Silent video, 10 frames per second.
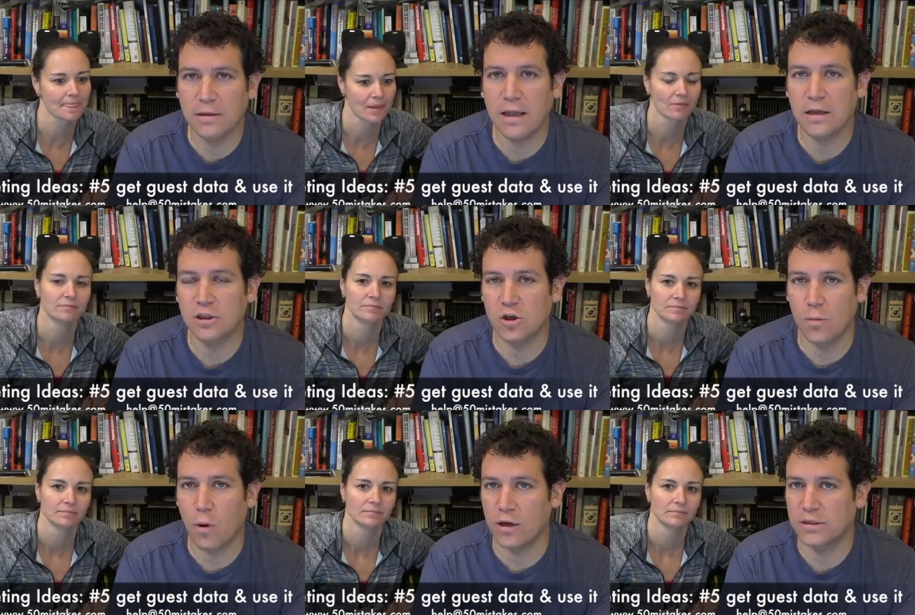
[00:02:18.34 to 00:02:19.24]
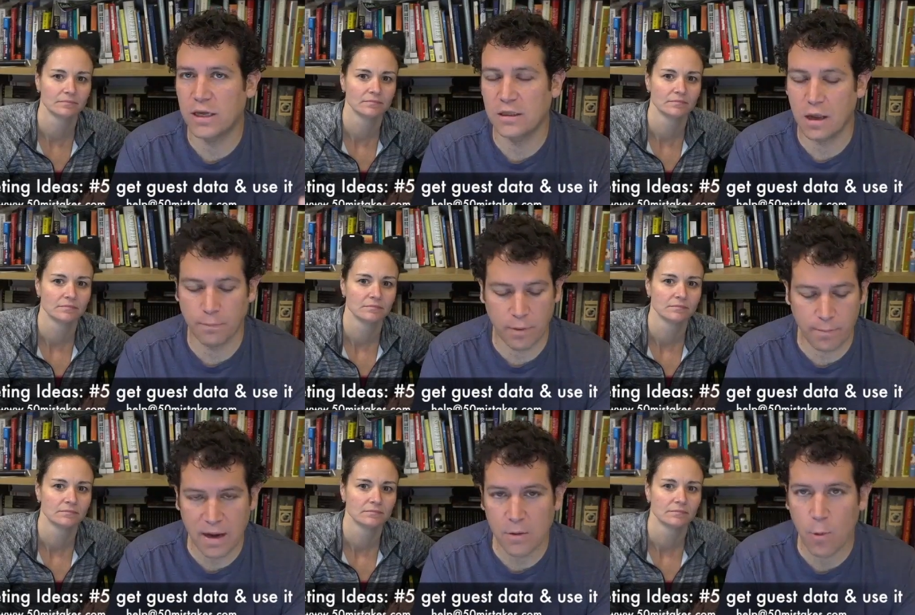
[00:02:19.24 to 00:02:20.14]
Speaker 1: data is so important. It's can done
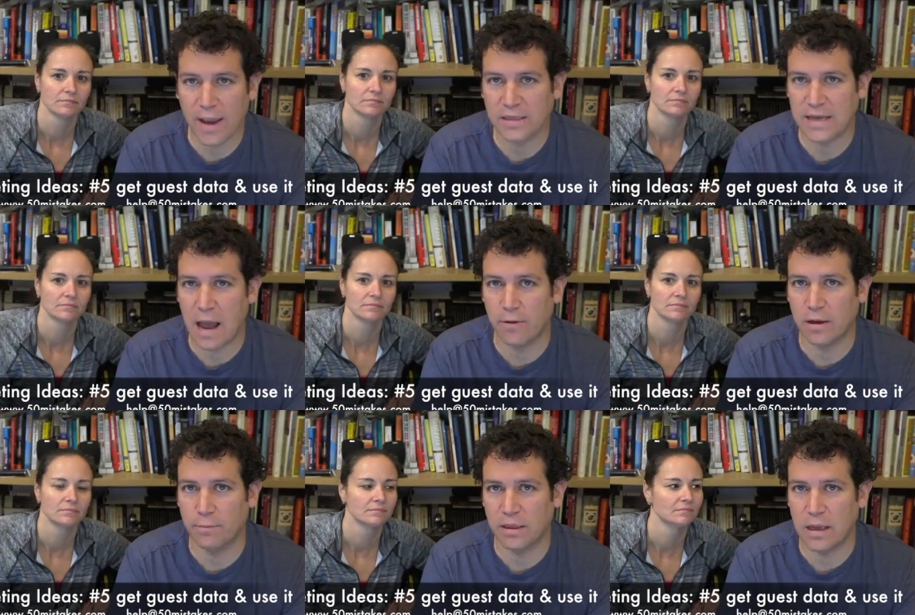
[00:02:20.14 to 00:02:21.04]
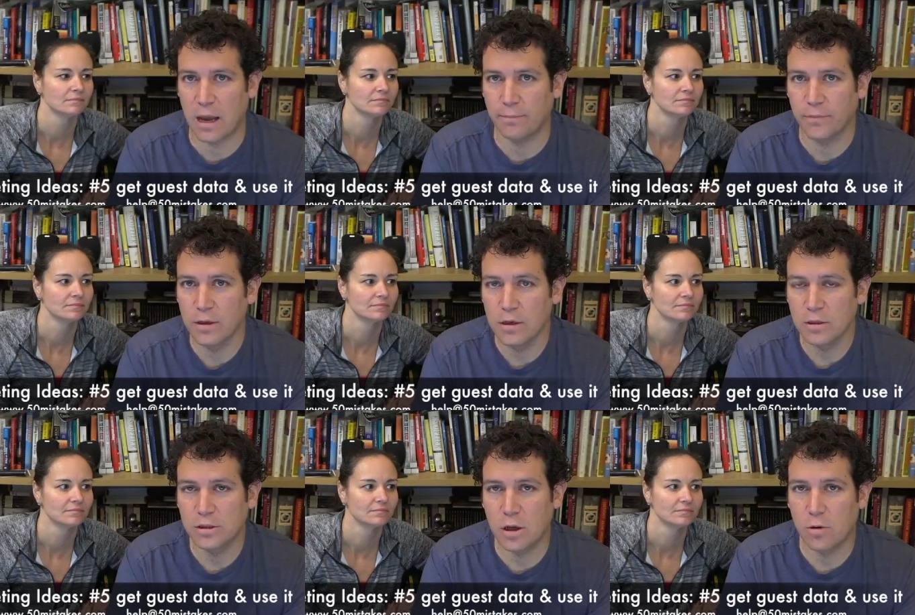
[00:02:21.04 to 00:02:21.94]
in many ways now. It can be done.
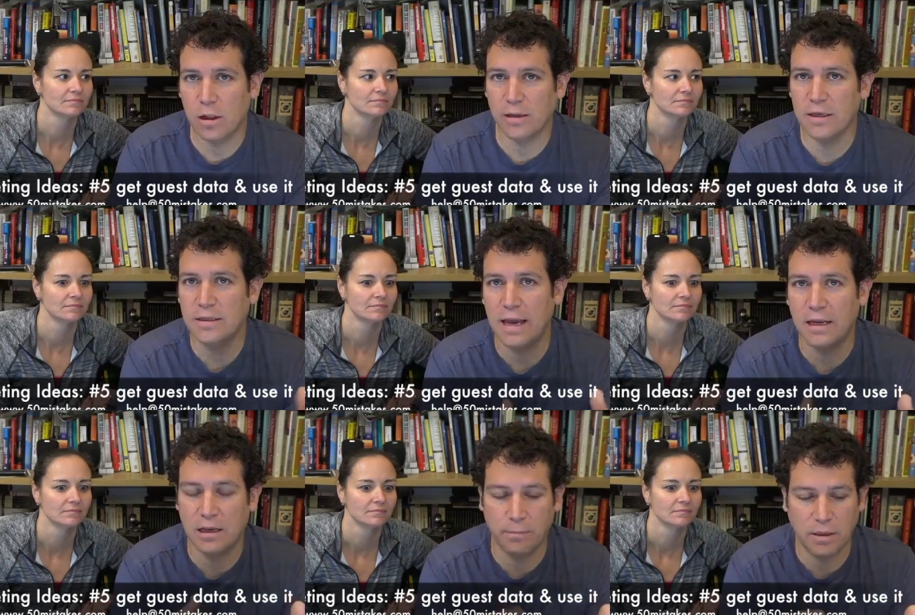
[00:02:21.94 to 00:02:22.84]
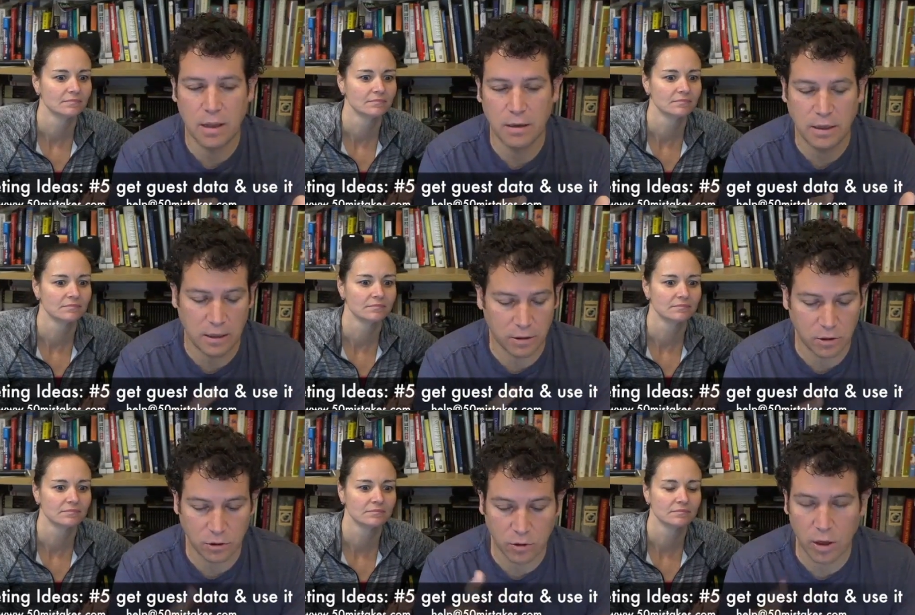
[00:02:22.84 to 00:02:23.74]
So collecting data can be done
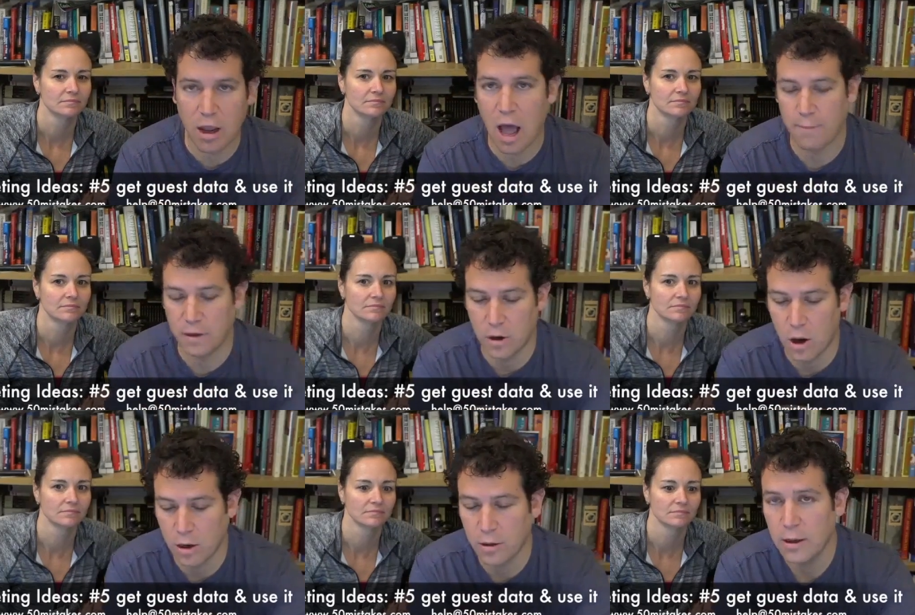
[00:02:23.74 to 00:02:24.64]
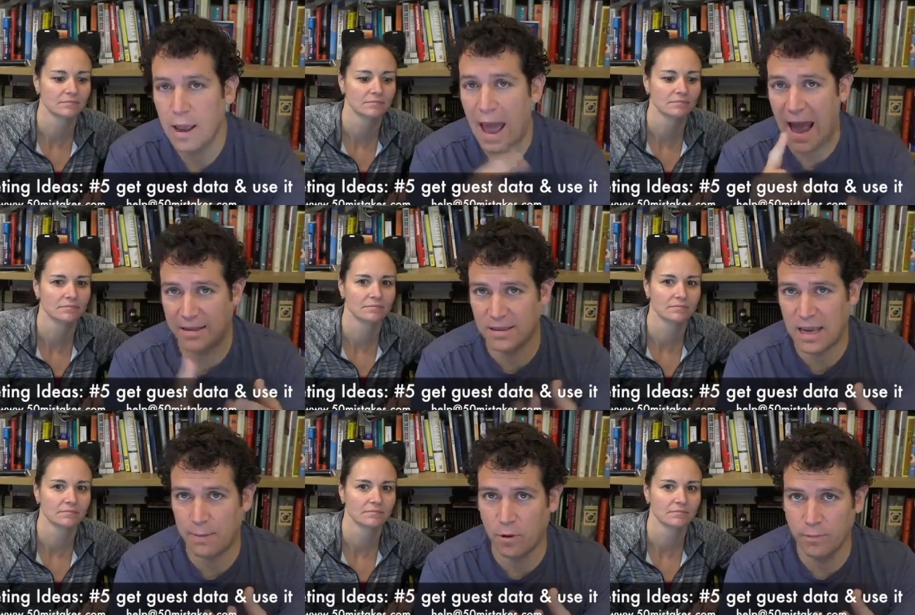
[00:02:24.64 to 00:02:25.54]
either you do a comment card at the
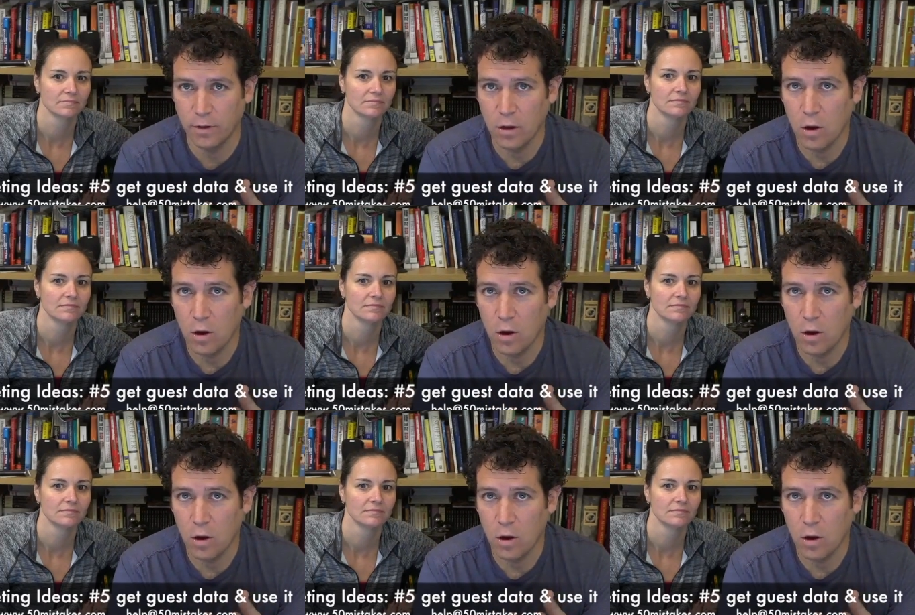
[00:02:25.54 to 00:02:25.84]
table,